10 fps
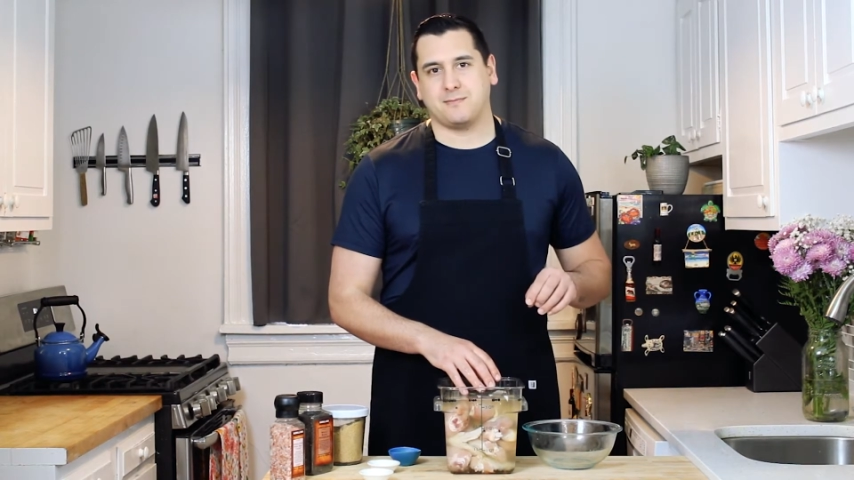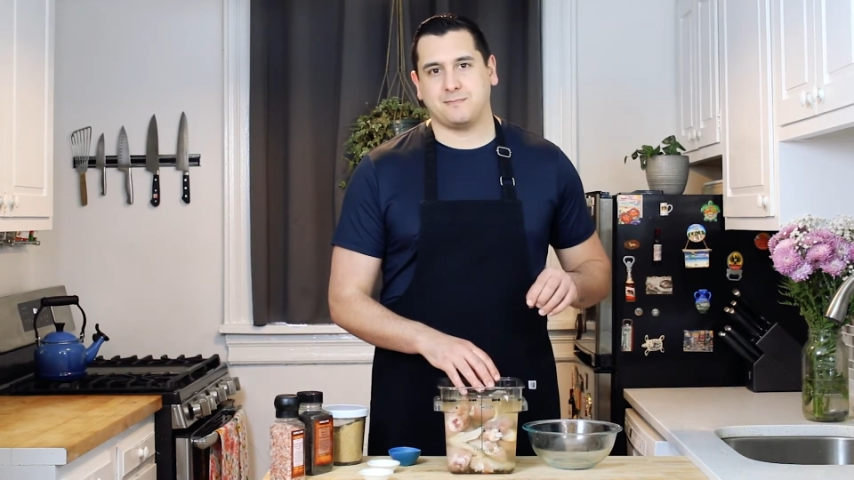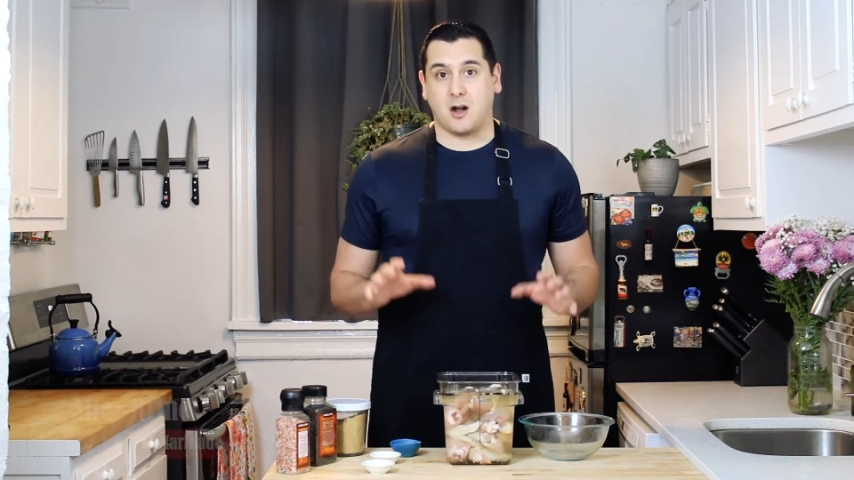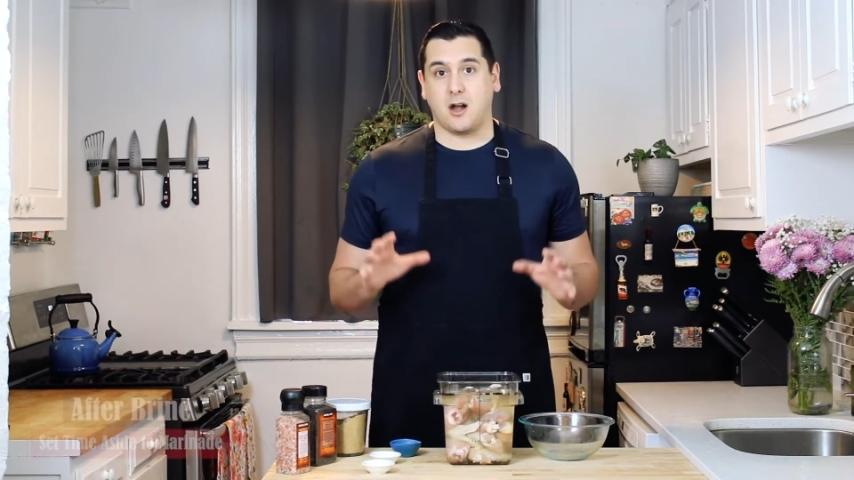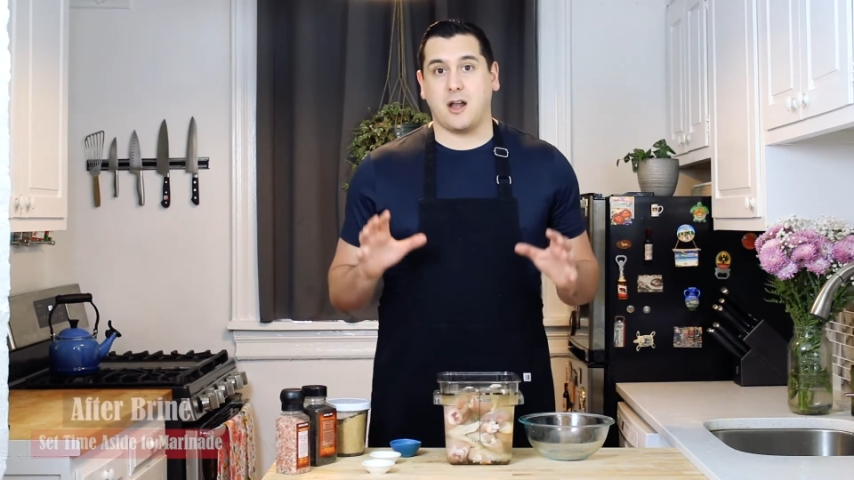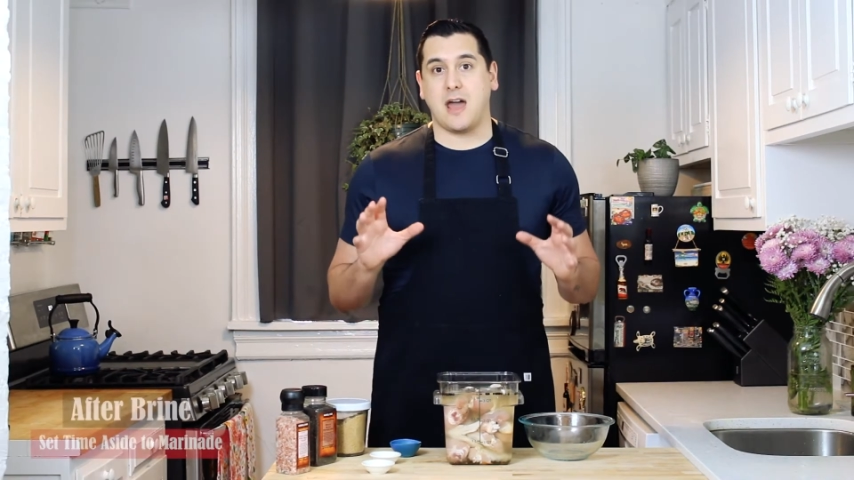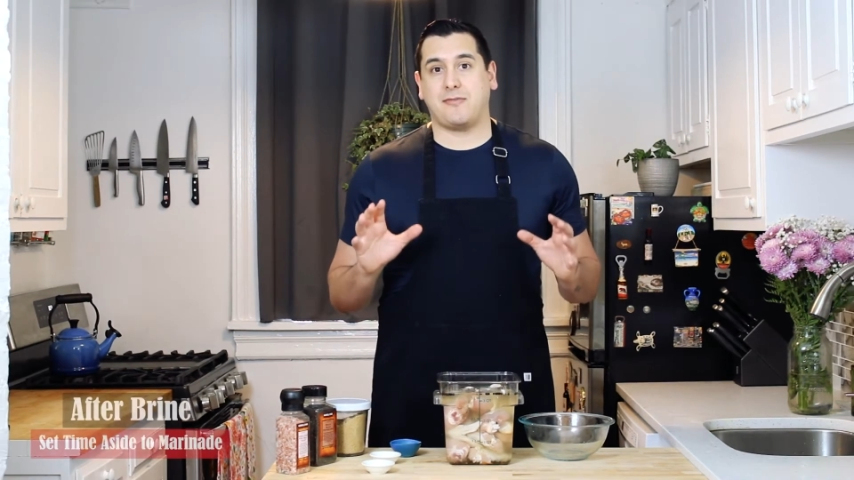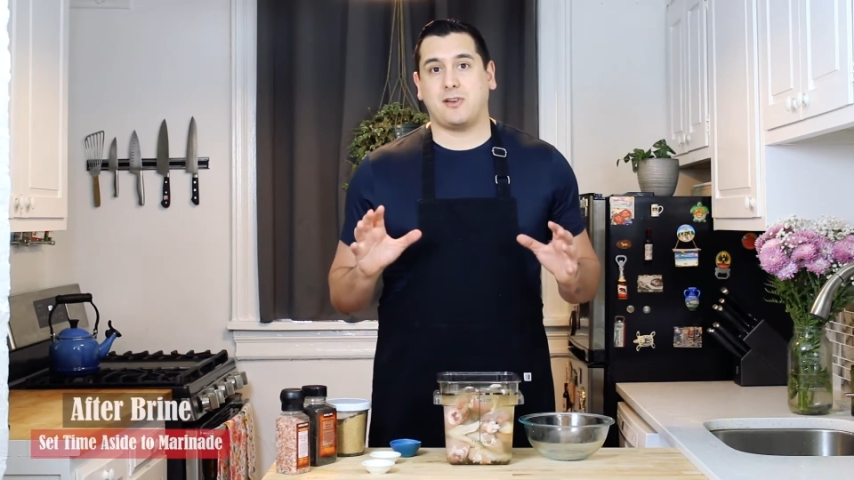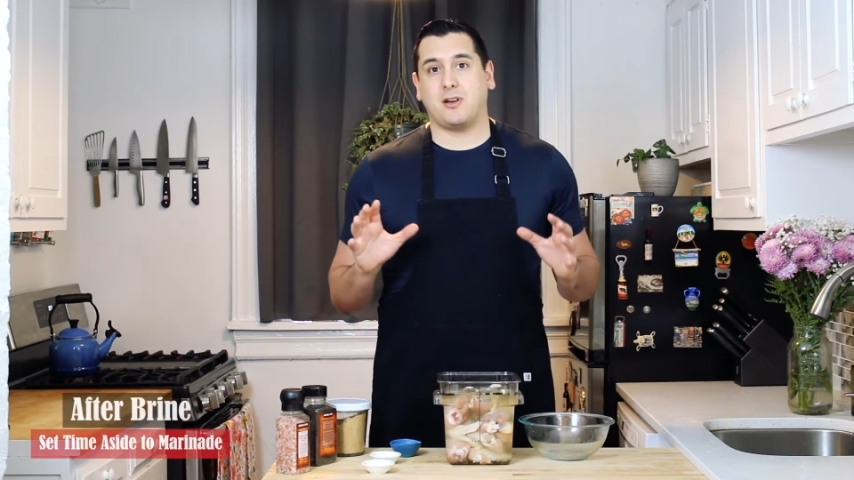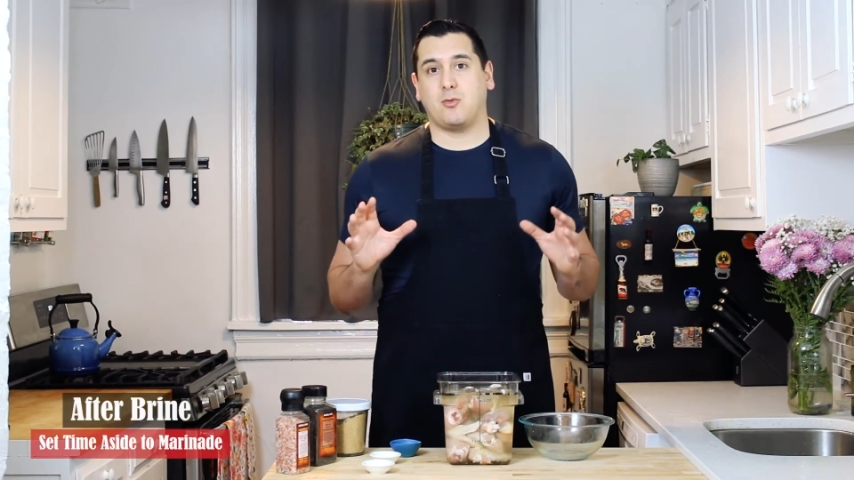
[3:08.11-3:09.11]
All right,
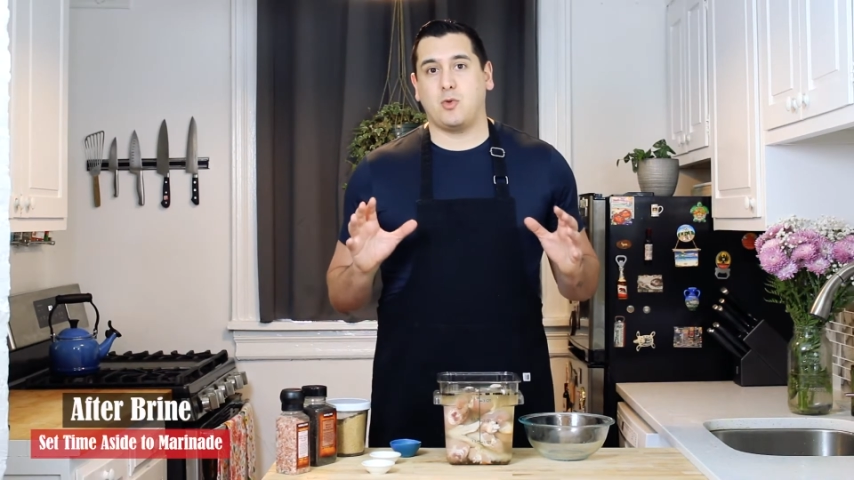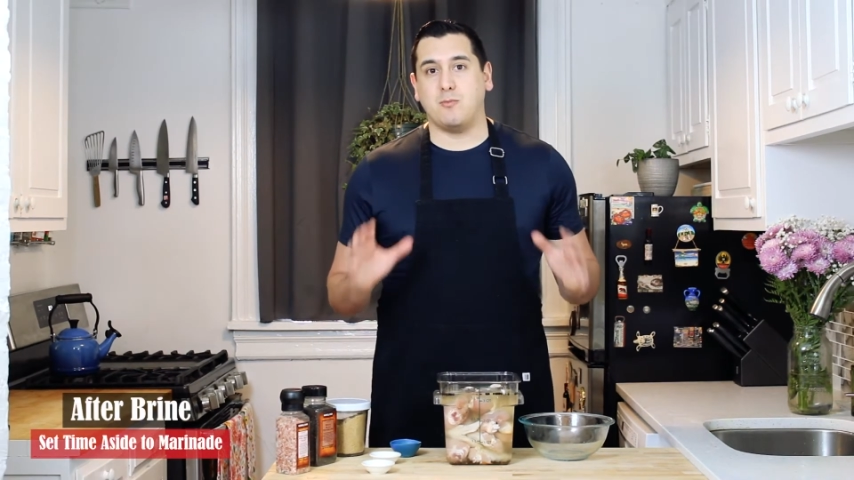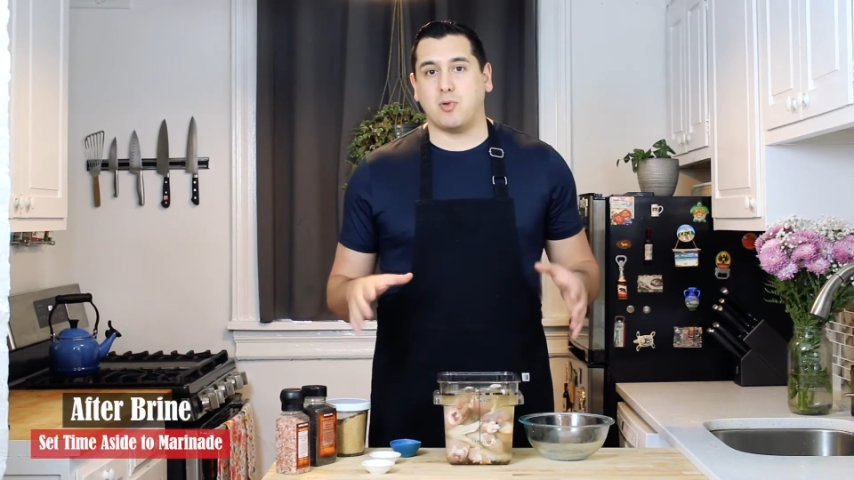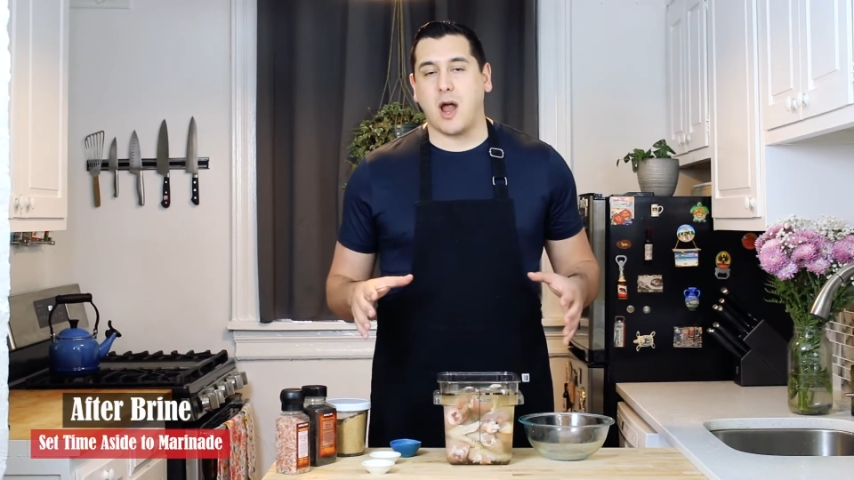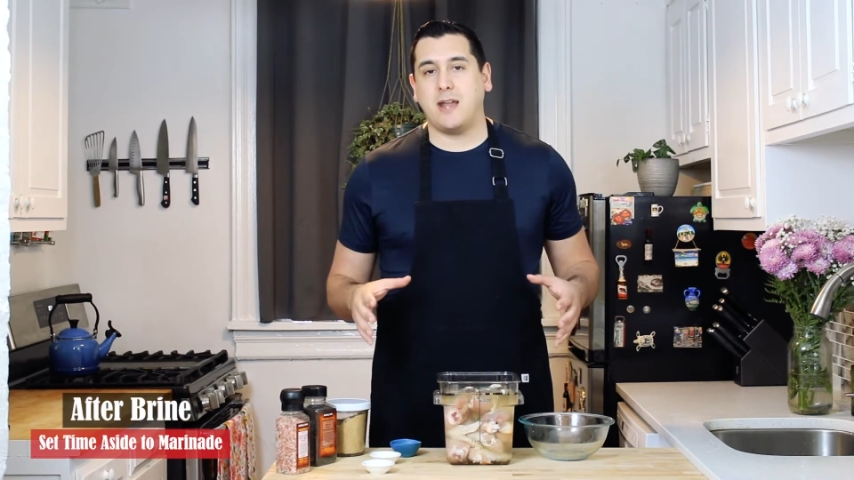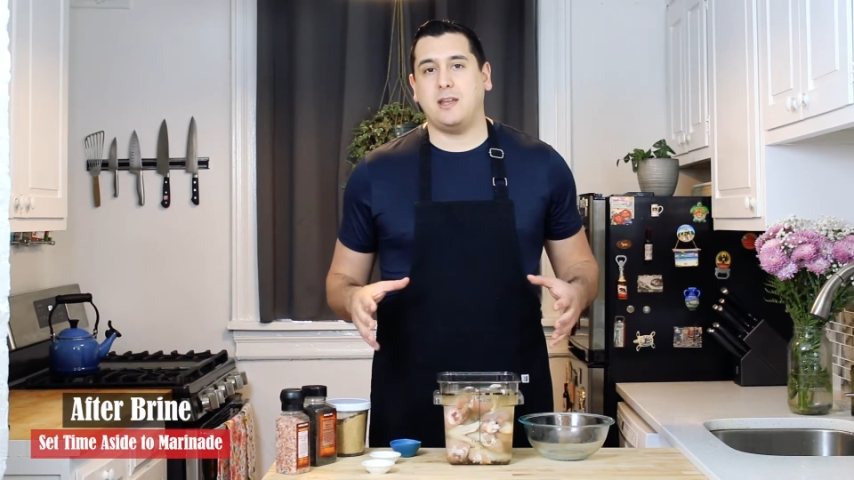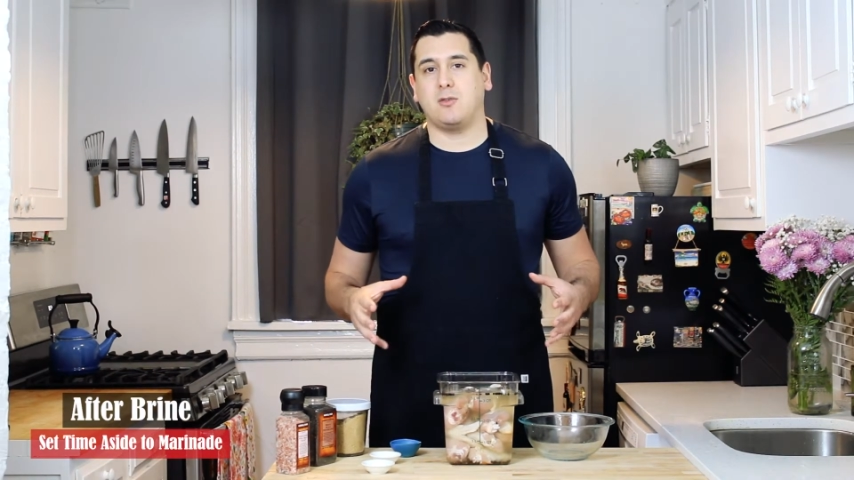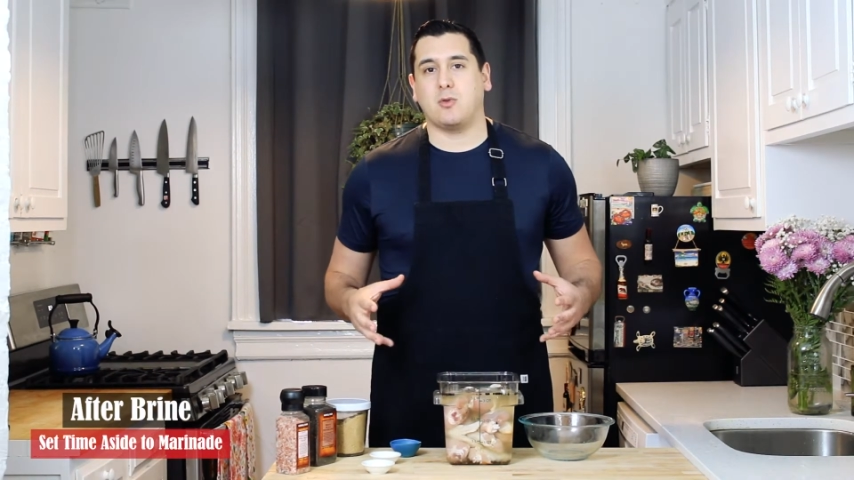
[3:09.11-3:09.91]
after we brine it,